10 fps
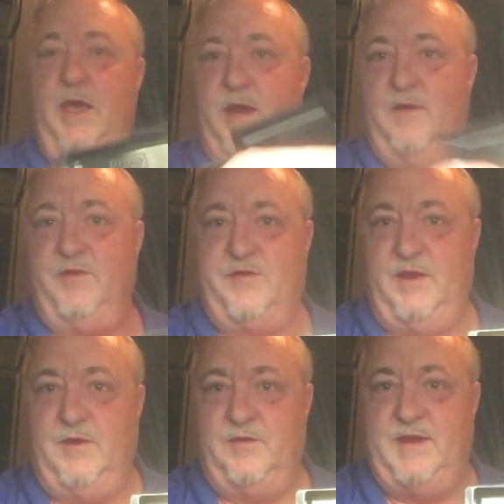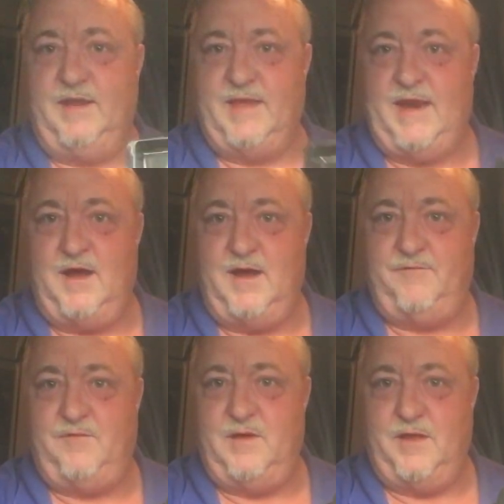And obviously you can take that
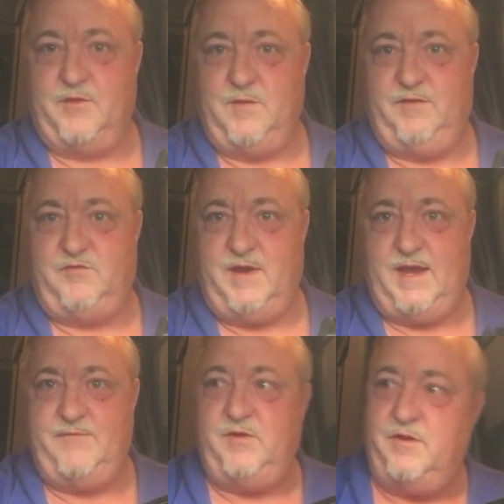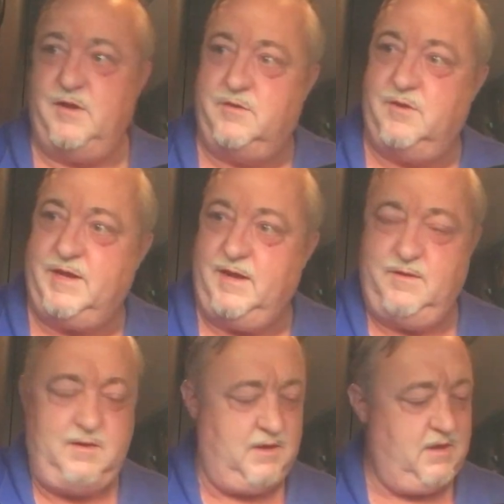off the grease tray after you're done
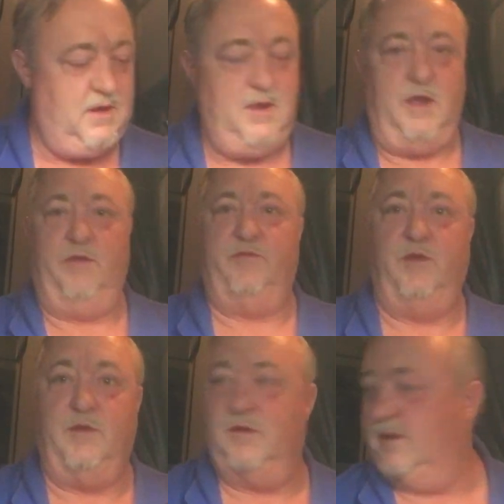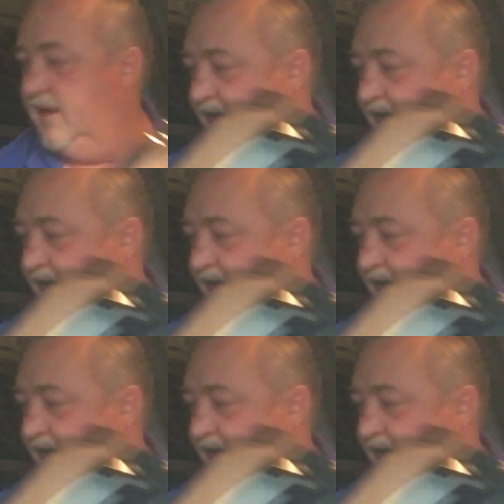cooking, so you can clean